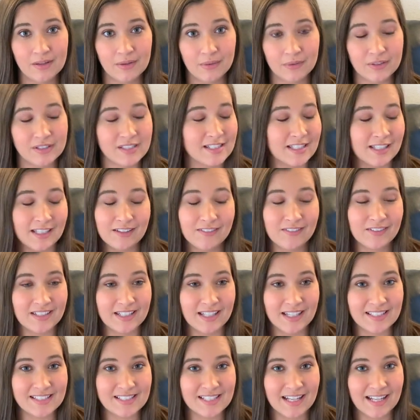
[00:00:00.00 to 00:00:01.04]
we'll see if it
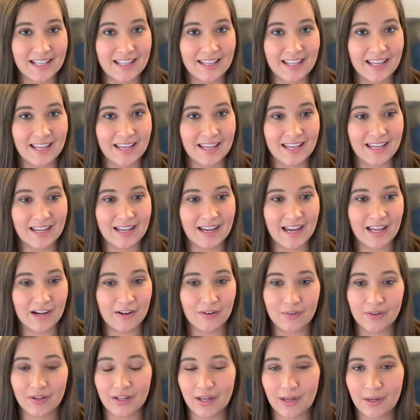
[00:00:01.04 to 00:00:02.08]
does anything. I
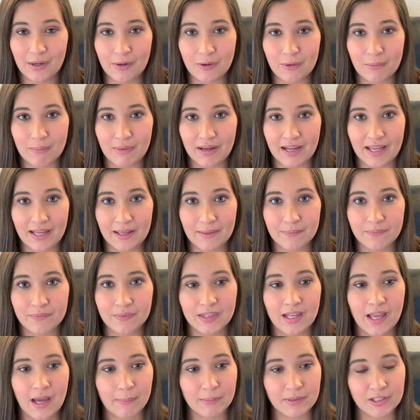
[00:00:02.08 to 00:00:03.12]
don't know, but
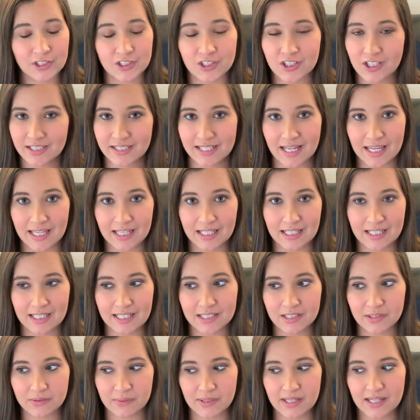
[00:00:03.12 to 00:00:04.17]
I'm gonna start taking it
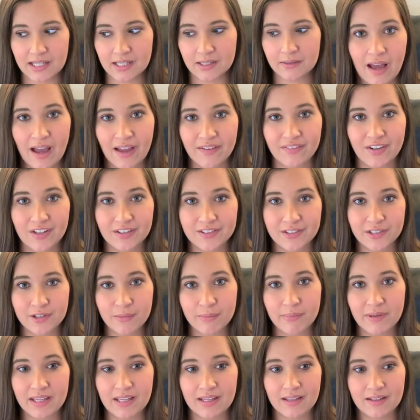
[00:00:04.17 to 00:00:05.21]
next week. I've also
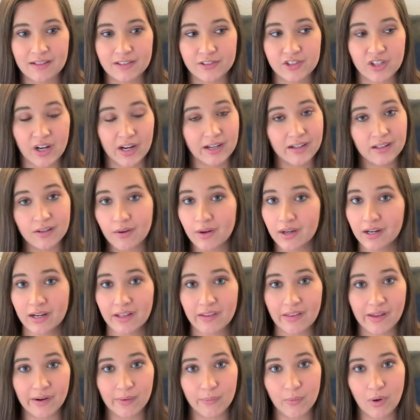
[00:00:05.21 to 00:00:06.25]
been trying to go on a
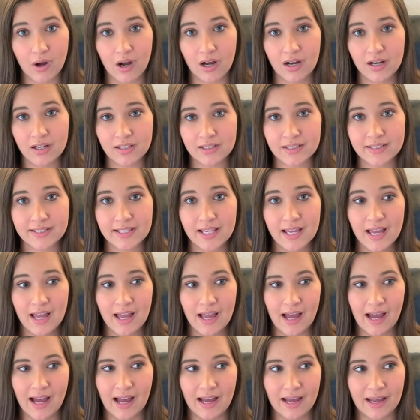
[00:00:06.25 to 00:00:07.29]
lot of walks.
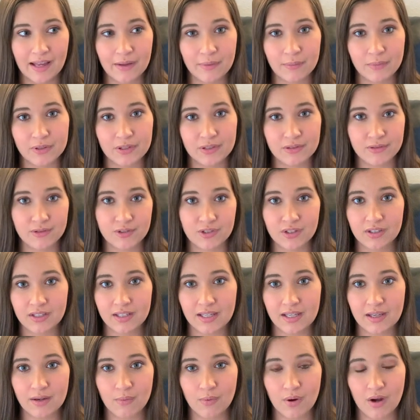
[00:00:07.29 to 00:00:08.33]
I will
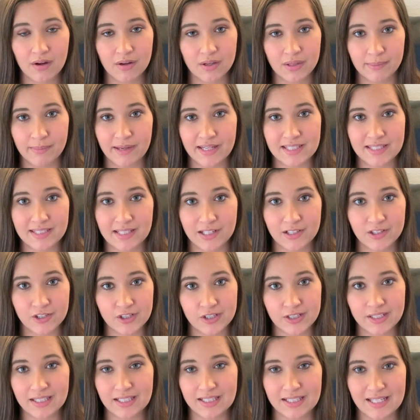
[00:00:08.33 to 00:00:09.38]
usually walk with my son
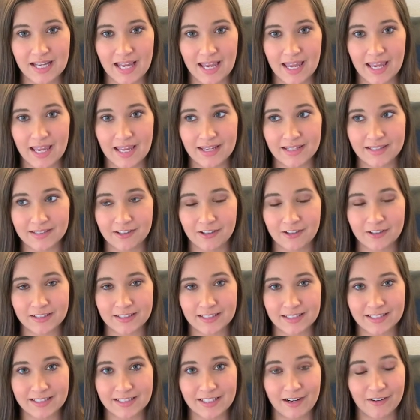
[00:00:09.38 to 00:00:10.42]
during the day as long as
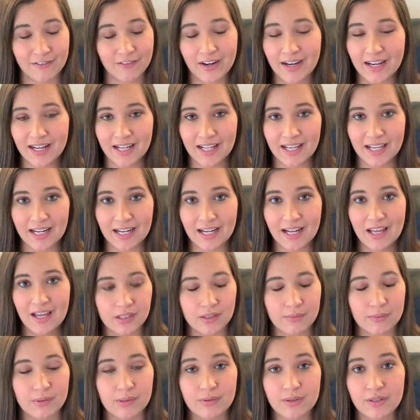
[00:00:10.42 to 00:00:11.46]
it's not raining.
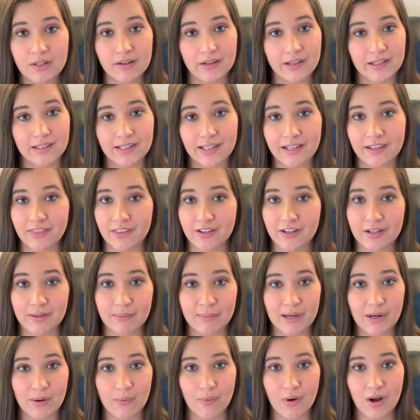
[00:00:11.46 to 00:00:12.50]
We will go on like a 30
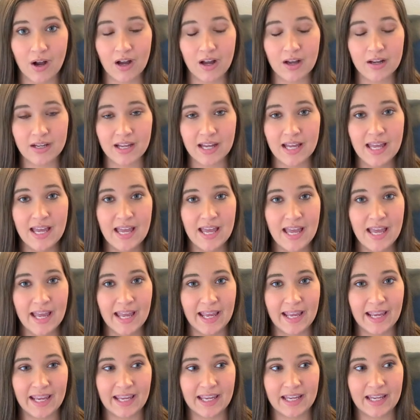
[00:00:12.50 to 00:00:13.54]
minute walk
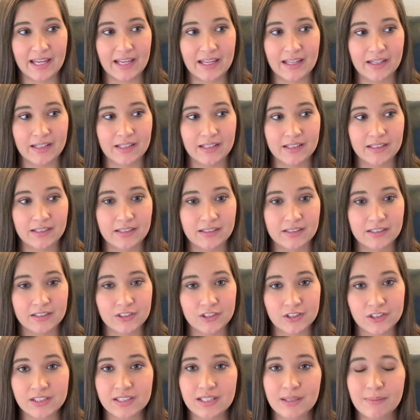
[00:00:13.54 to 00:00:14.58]
and
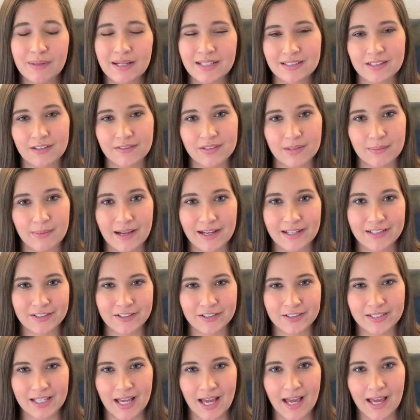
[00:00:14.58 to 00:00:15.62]
just get myself some
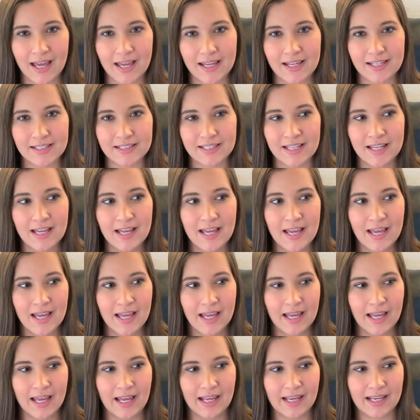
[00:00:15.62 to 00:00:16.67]
exercise
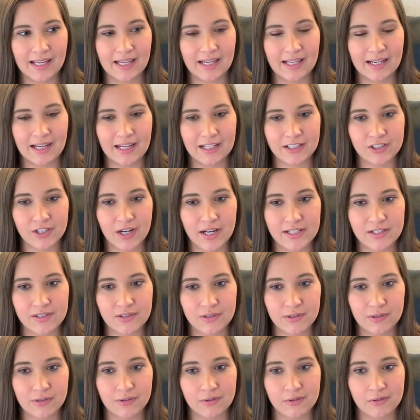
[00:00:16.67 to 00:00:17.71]
and I try
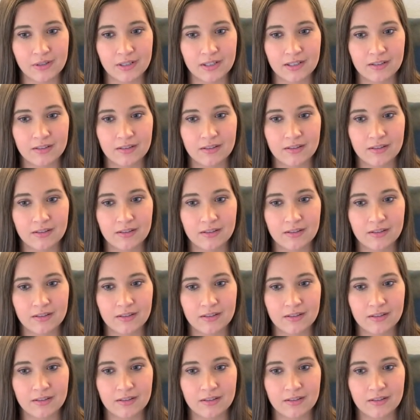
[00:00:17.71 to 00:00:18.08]
to